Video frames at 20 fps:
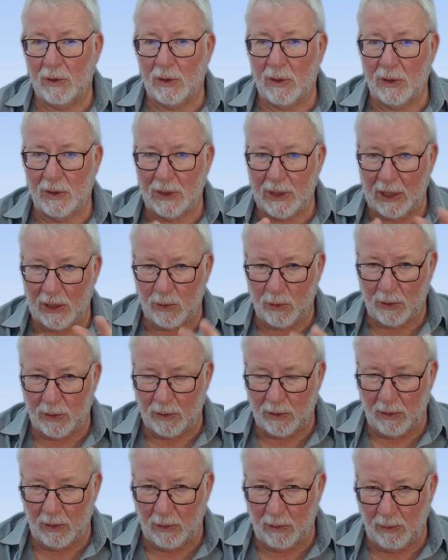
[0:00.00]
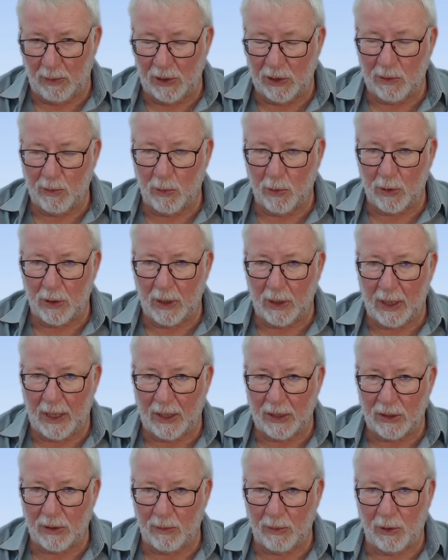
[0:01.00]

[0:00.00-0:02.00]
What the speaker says: Because that's what insubordination.